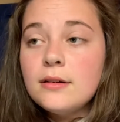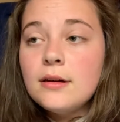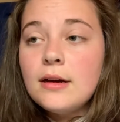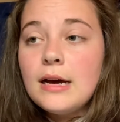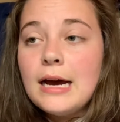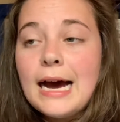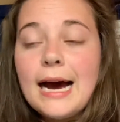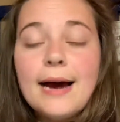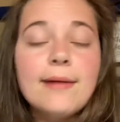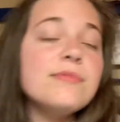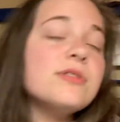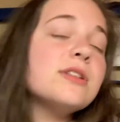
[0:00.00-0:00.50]

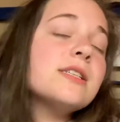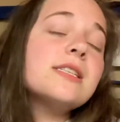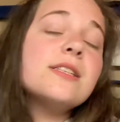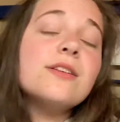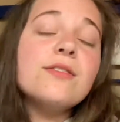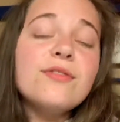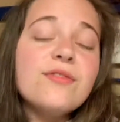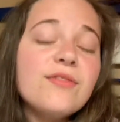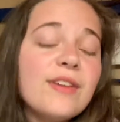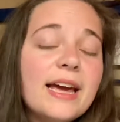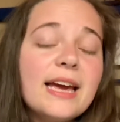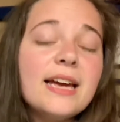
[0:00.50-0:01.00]
I'm just a
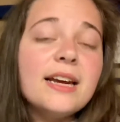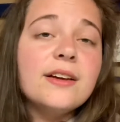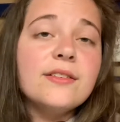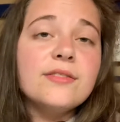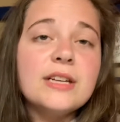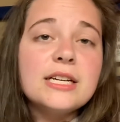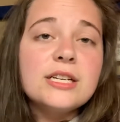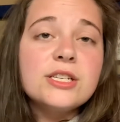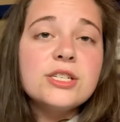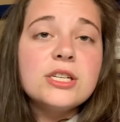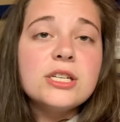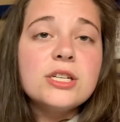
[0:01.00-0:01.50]
fan of
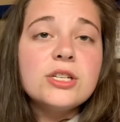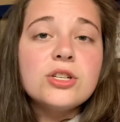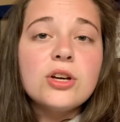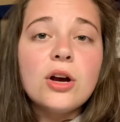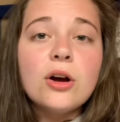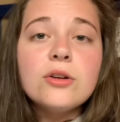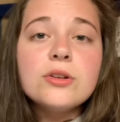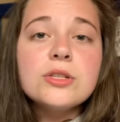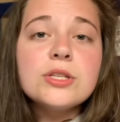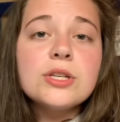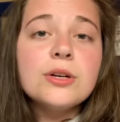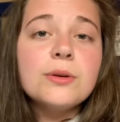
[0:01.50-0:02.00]
it. She
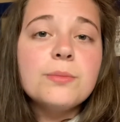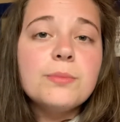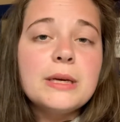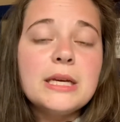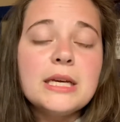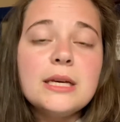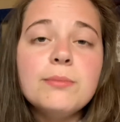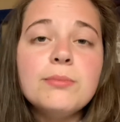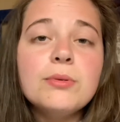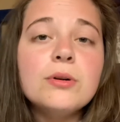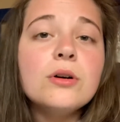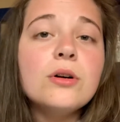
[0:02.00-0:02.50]
chose her
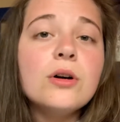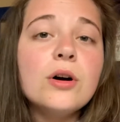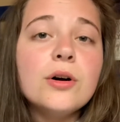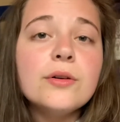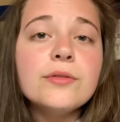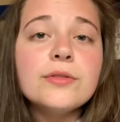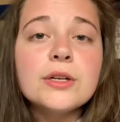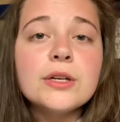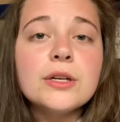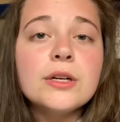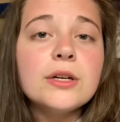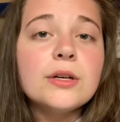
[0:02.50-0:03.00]
people
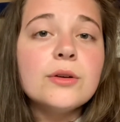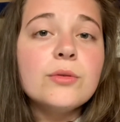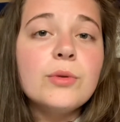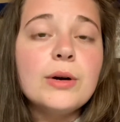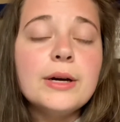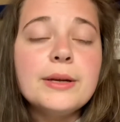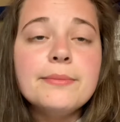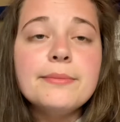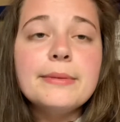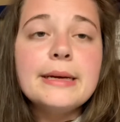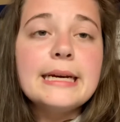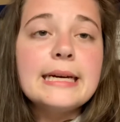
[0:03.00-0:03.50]
over her
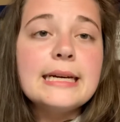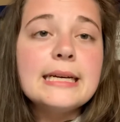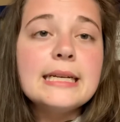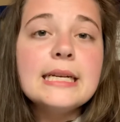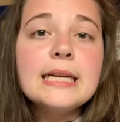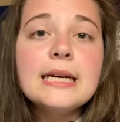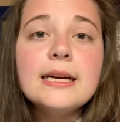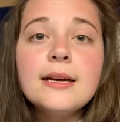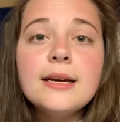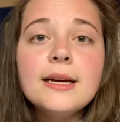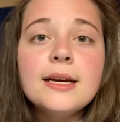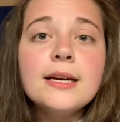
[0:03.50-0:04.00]
one man.
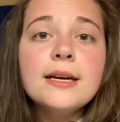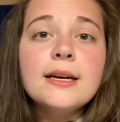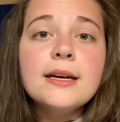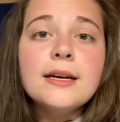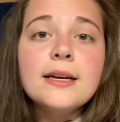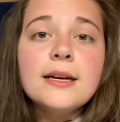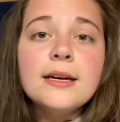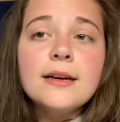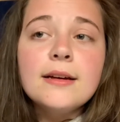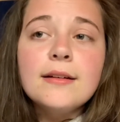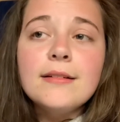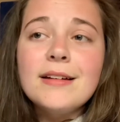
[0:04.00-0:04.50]

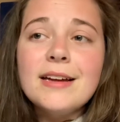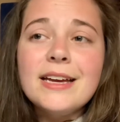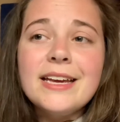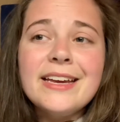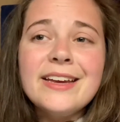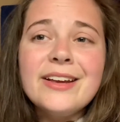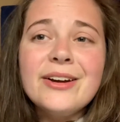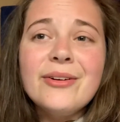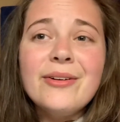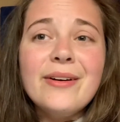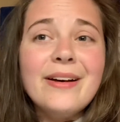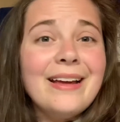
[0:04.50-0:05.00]
And you
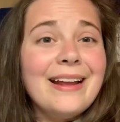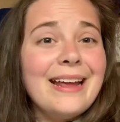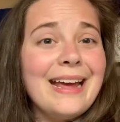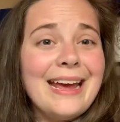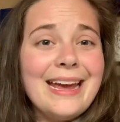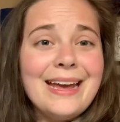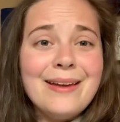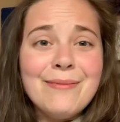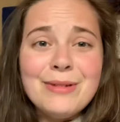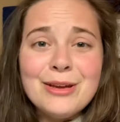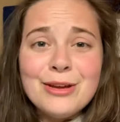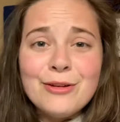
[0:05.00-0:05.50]
know what?
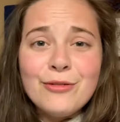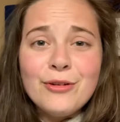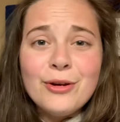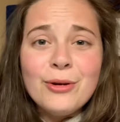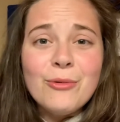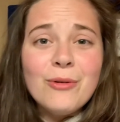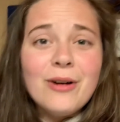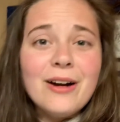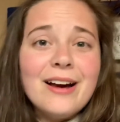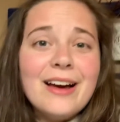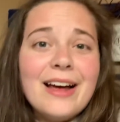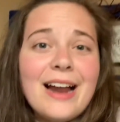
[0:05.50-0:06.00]
Hate me if you
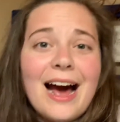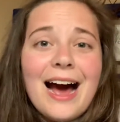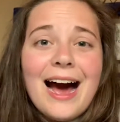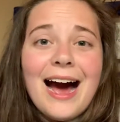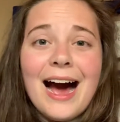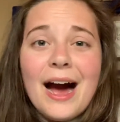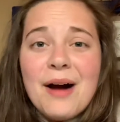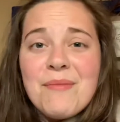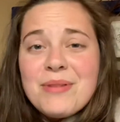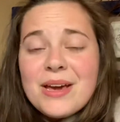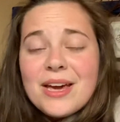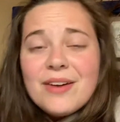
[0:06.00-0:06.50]
want.
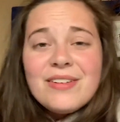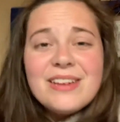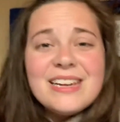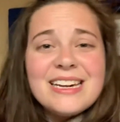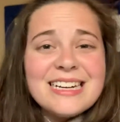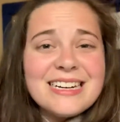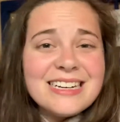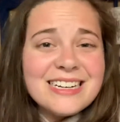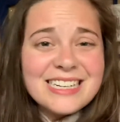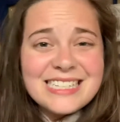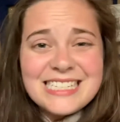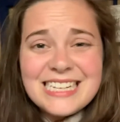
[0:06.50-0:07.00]
I'm giving
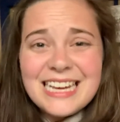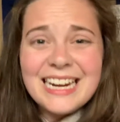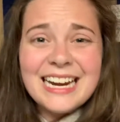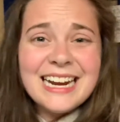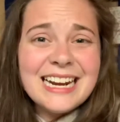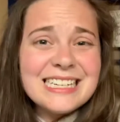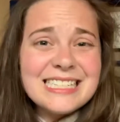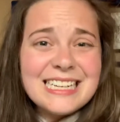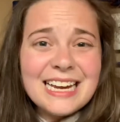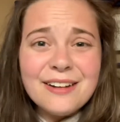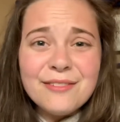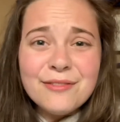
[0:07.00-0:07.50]
her a 10 out
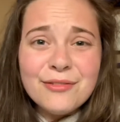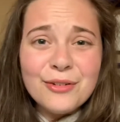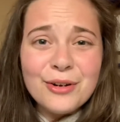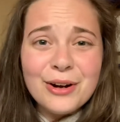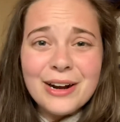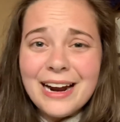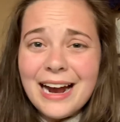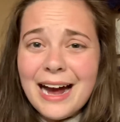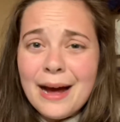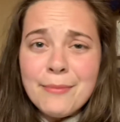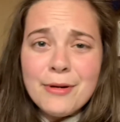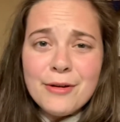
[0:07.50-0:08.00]
of 10 for it.
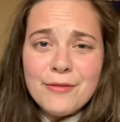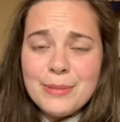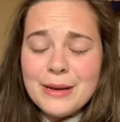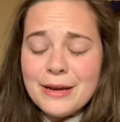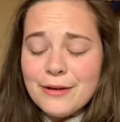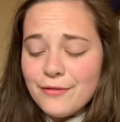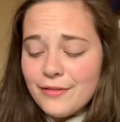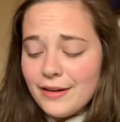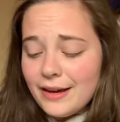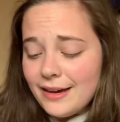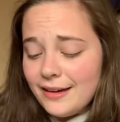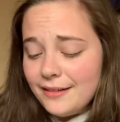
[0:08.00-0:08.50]
I'm a big
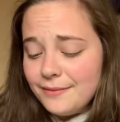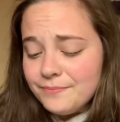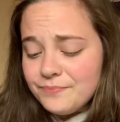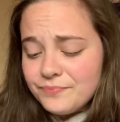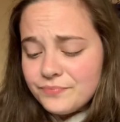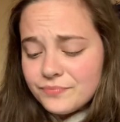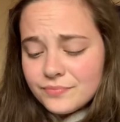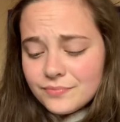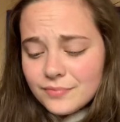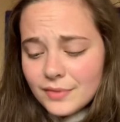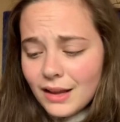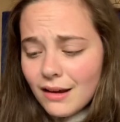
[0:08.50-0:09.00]
fan.
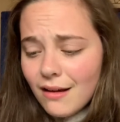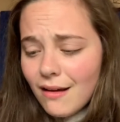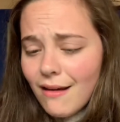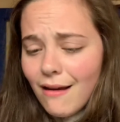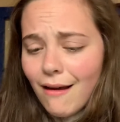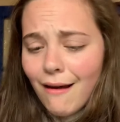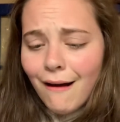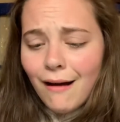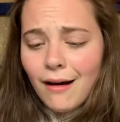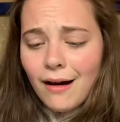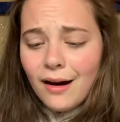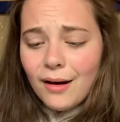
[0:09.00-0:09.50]

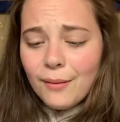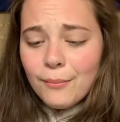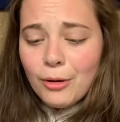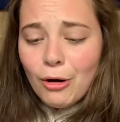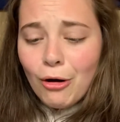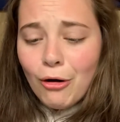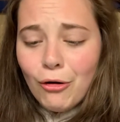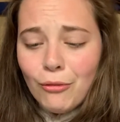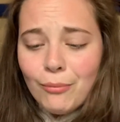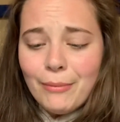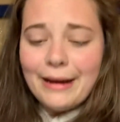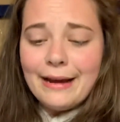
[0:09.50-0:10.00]

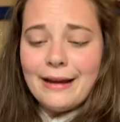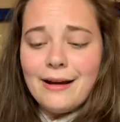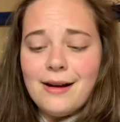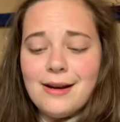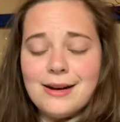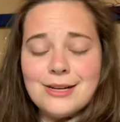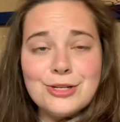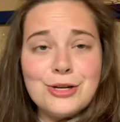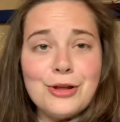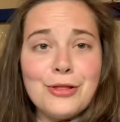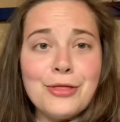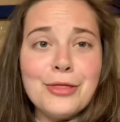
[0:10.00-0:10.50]
Oh my
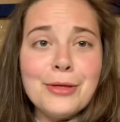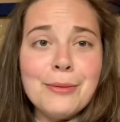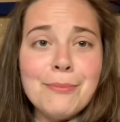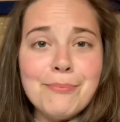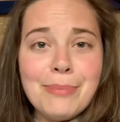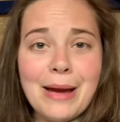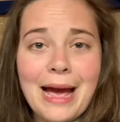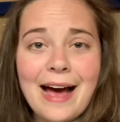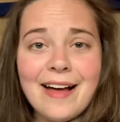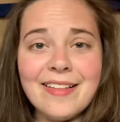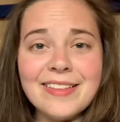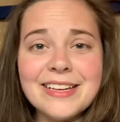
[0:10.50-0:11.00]
gosh, the
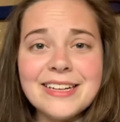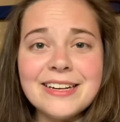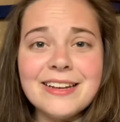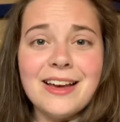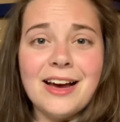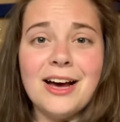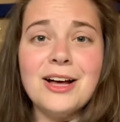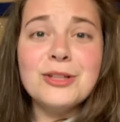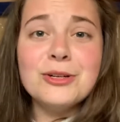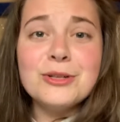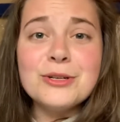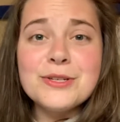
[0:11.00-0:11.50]
ballad
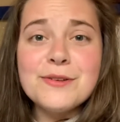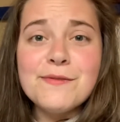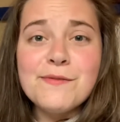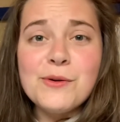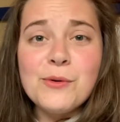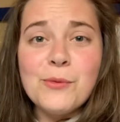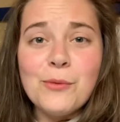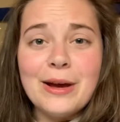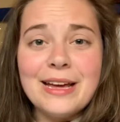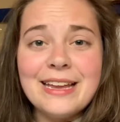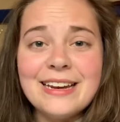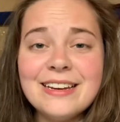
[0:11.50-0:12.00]
Colors of the
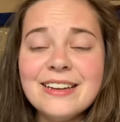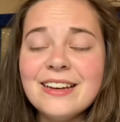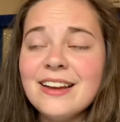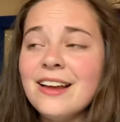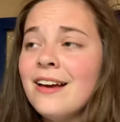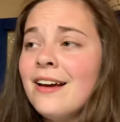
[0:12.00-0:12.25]
Wind.